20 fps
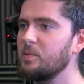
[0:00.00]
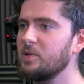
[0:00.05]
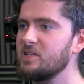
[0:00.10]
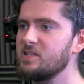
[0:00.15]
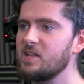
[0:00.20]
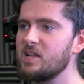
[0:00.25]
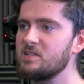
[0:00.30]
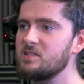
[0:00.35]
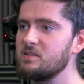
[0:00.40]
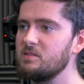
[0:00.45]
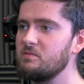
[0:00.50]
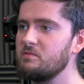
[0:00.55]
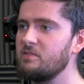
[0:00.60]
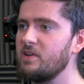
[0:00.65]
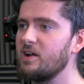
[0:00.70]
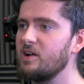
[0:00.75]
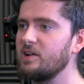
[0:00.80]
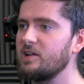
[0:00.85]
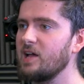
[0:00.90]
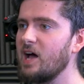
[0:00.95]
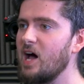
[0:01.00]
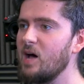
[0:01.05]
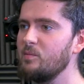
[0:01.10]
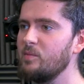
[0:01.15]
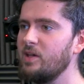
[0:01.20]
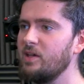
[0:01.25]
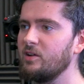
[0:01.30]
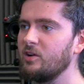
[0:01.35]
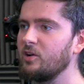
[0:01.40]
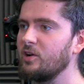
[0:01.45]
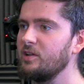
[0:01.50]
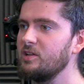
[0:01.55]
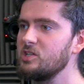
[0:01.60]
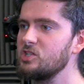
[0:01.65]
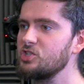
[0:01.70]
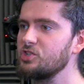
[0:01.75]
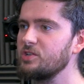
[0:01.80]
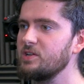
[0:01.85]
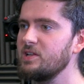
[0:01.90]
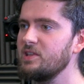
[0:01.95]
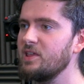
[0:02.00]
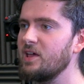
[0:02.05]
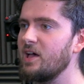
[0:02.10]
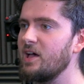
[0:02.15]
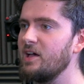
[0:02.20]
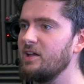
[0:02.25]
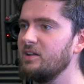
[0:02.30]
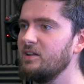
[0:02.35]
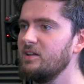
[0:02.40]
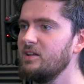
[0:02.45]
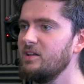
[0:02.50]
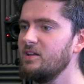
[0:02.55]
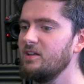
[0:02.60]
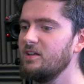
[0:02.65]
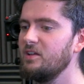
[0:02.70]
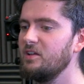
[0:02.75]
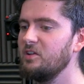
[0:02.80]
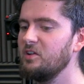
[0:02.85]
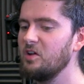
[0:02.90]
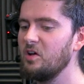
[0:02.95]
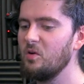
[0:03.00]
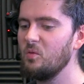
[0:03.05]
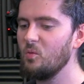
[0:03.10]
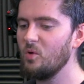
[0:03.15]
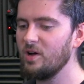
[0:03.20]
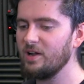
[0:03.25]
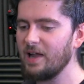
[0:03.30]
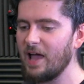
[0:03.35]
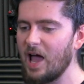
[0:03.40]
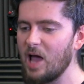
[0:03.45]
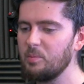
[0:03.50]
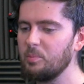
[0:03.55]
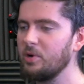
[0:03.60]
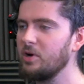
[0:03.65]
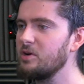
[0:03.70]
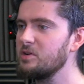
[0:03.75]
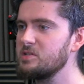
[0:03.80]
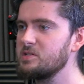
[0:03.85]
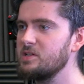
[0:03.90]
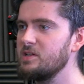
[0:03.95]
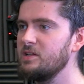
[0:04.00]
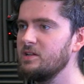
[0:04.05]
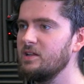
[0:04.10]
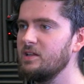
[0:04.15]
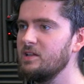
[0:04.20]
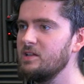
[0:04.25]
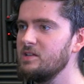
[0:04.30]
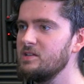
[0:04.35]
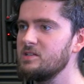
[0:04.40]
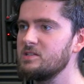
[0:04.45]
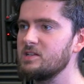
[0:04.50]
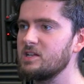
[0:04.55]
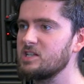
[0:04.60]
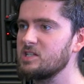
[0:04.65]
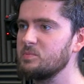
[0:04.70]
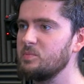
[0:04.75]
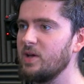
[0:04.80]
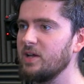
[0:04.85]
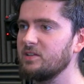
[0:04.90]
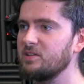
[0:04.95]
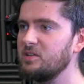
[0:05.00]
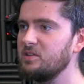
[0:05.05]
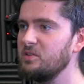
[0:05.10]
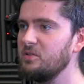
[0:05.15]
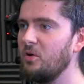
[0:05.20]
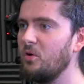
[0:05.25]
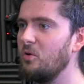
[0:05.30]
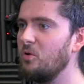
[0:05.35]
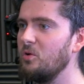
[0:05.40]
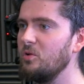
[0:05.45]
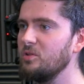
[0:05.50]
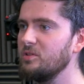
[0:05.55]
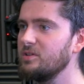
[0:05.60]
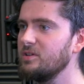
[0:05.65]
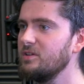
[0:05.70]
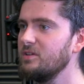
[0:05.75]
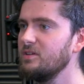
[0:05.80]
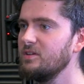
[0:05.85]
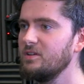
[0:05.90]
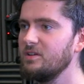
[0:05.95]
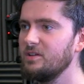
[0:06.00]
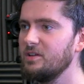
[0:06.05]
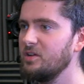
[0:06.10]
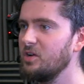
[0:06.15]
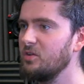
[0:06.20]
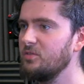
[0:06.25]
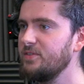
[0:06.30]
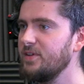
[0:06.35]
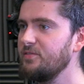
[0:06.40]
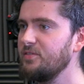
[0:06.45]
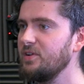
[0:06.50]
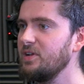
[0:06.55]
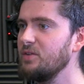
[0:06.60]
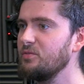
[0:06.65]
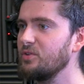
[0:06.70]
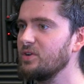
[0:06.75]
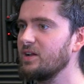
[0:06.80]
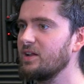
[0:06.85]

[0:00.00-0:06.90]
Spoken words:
because that's very common in our industry that, one ad person is expected to hold, 50 different